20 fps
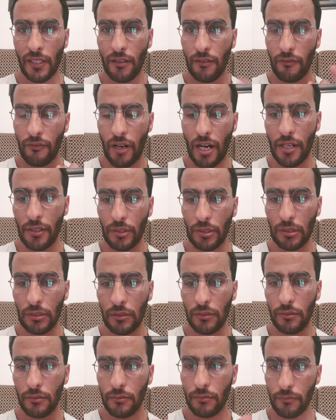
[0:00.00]
Final
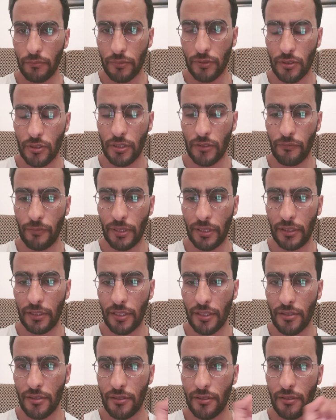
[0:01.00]
achievement
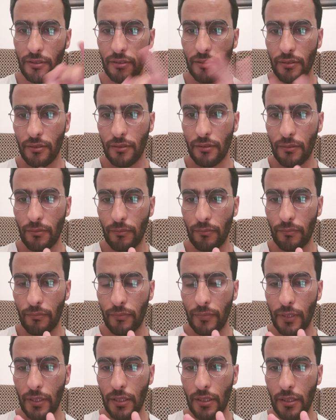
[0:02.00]
test,
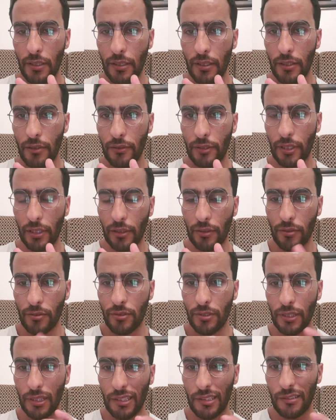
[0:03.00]

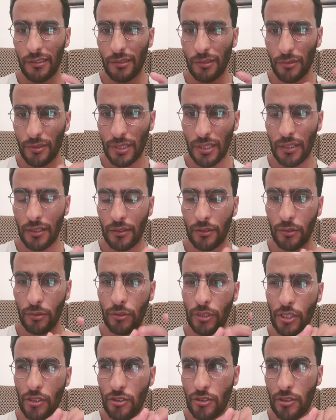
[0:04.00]
diagnostic to
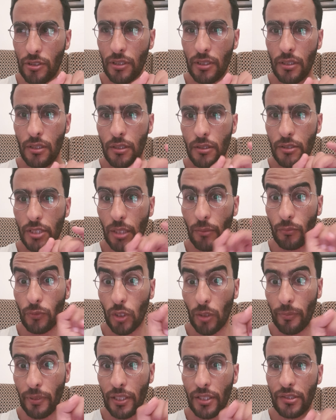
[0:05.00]
test some
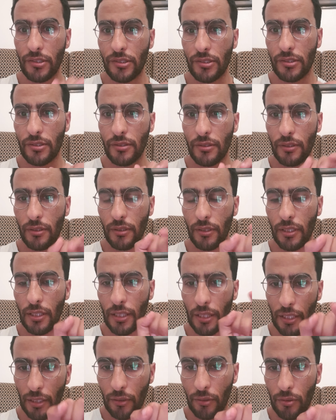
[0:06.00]
topics in
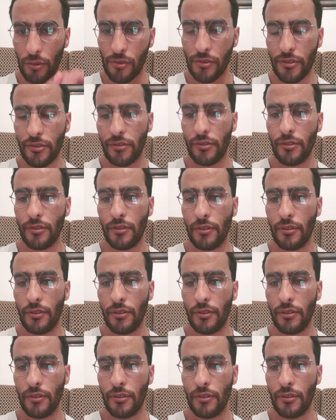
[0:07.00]
the course.